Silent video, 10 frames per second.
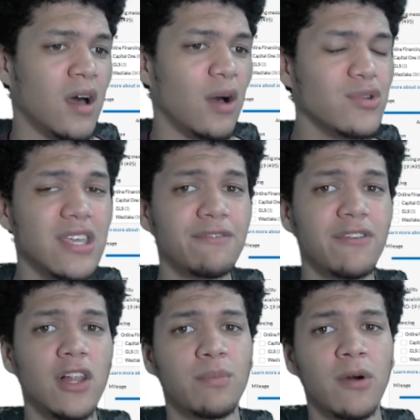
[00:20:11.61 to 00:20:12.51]
I wouldn't say
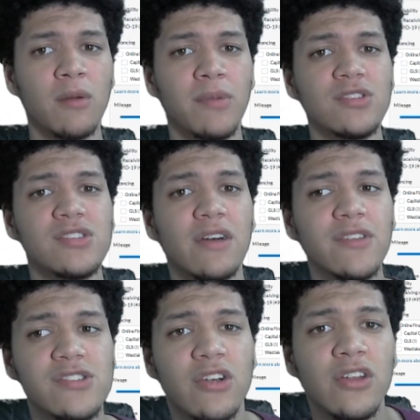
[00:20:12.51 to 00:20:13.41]
fall apart, but you
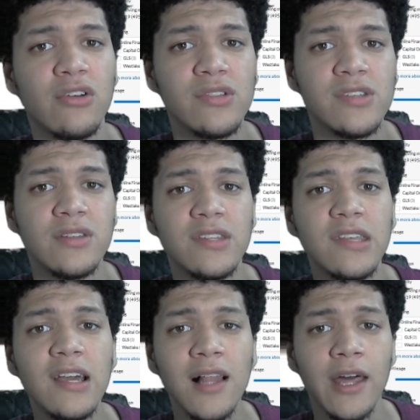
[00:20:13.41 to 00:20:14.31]
definitely start to notice a
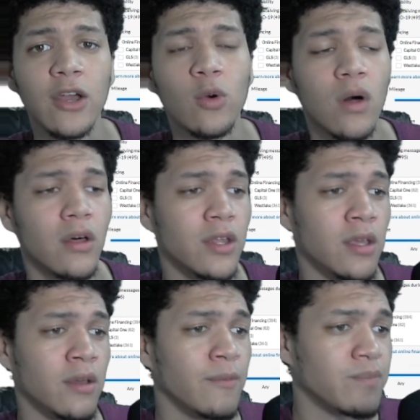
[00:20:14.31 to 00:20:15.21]
declining quality.